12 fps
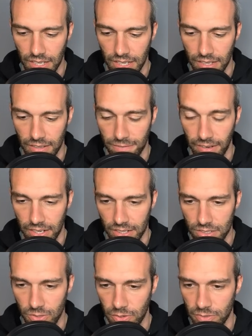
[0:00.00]

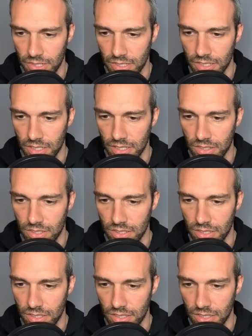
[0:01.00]
fighter, so it resists
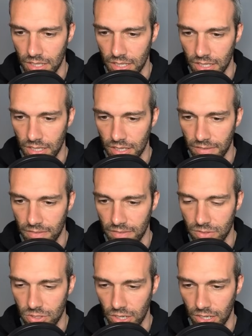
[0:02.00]
the
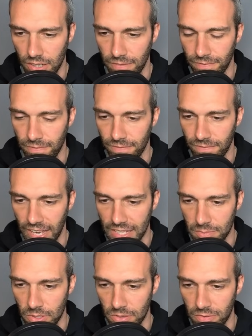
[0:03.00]
dark
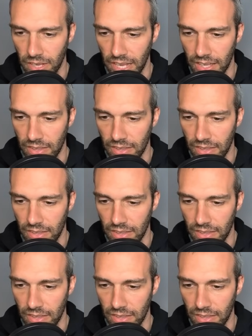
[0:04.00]
fast move, and